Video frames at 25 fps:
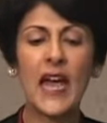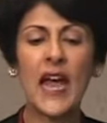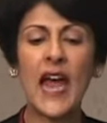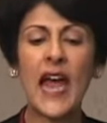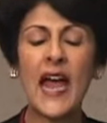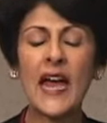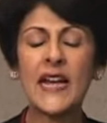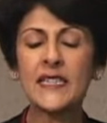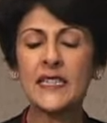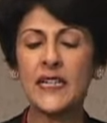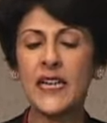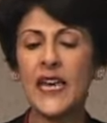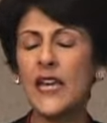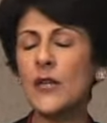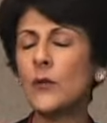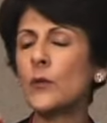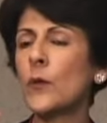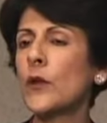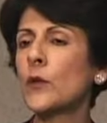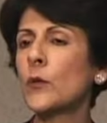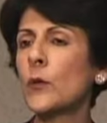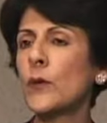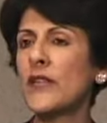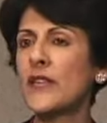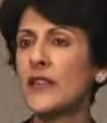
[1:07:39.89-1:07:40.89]
And again,
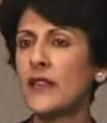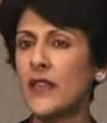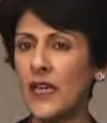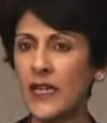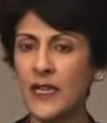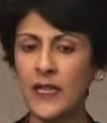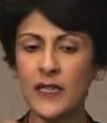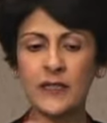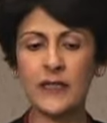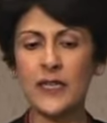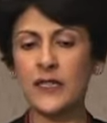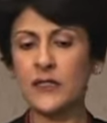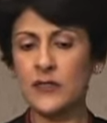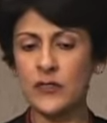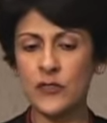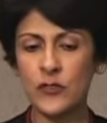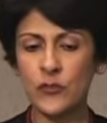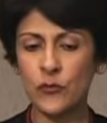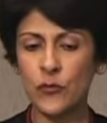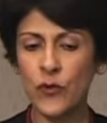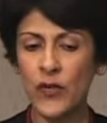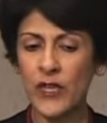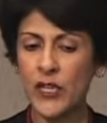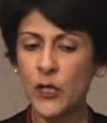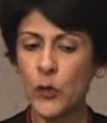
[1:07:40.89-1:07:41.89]
when we think, there's a
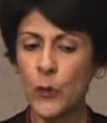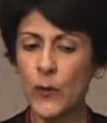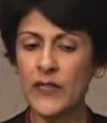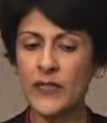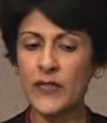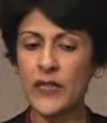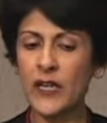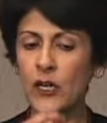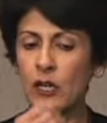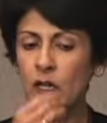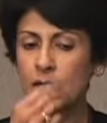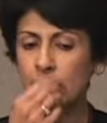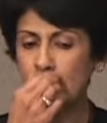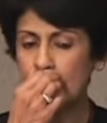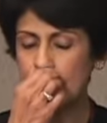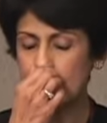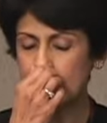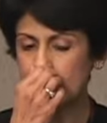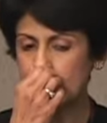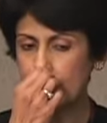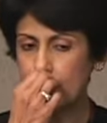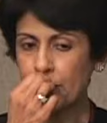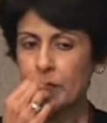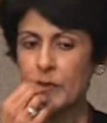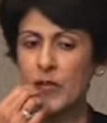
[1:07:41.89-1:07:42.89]
really quick thing on
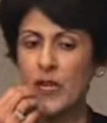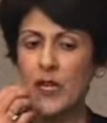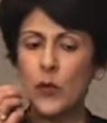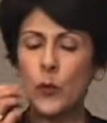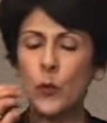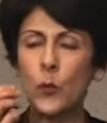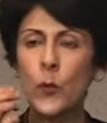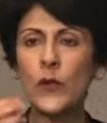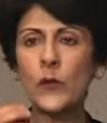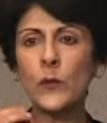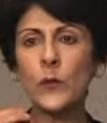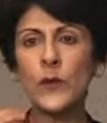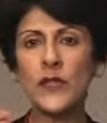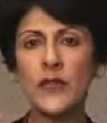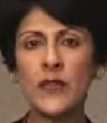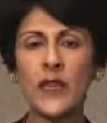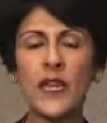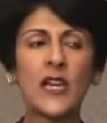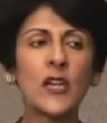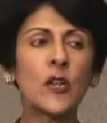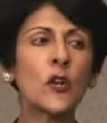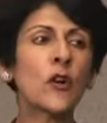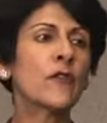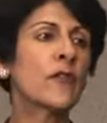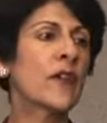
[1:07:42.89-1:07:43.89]
this. When we
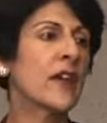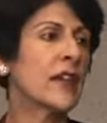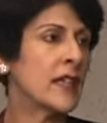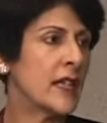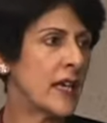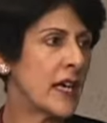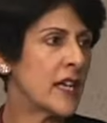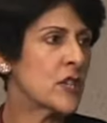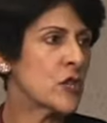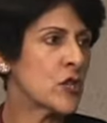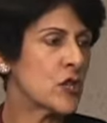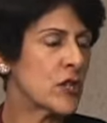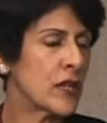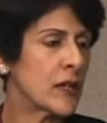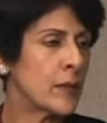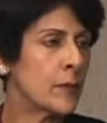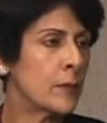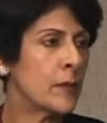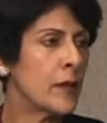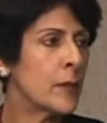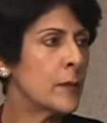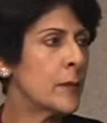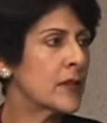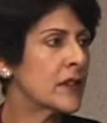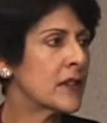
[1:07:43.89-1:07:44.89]
think of ADHD,
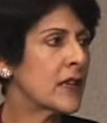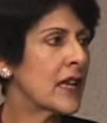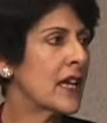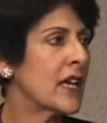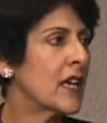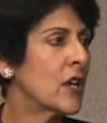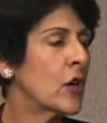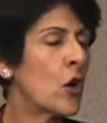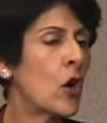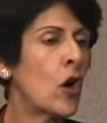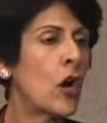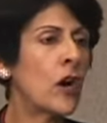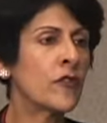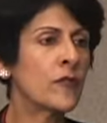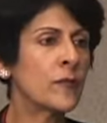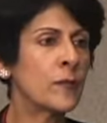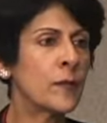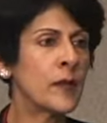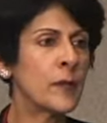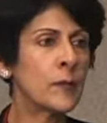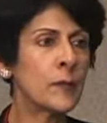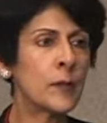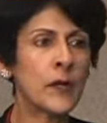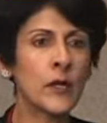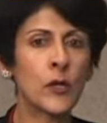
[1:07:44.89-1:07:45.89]
people think of
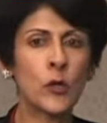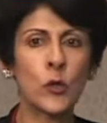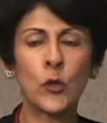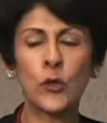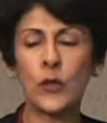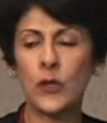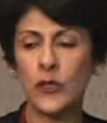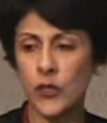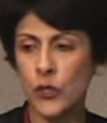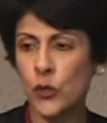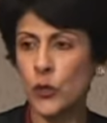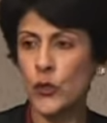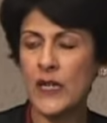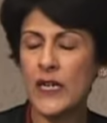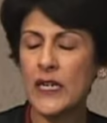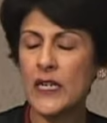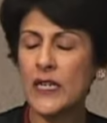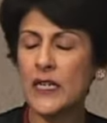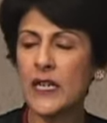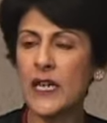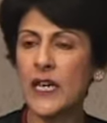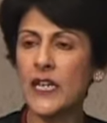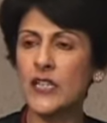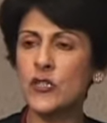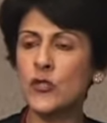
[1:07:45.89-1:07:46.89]
people, you know, little
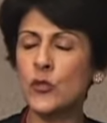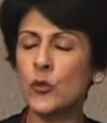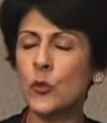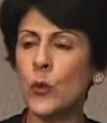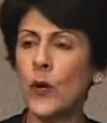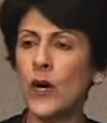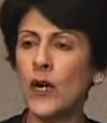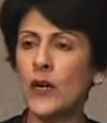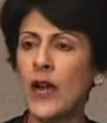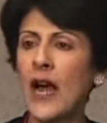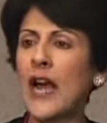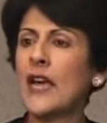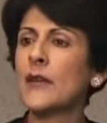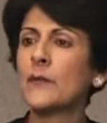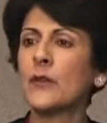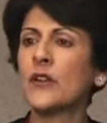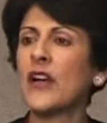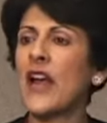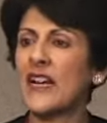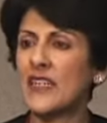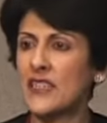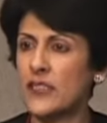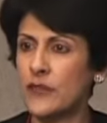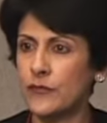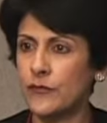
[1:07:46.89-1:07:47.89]
kids who are
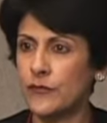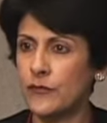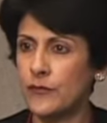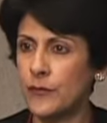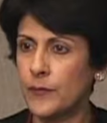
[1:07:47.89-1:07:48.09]
hyperactive.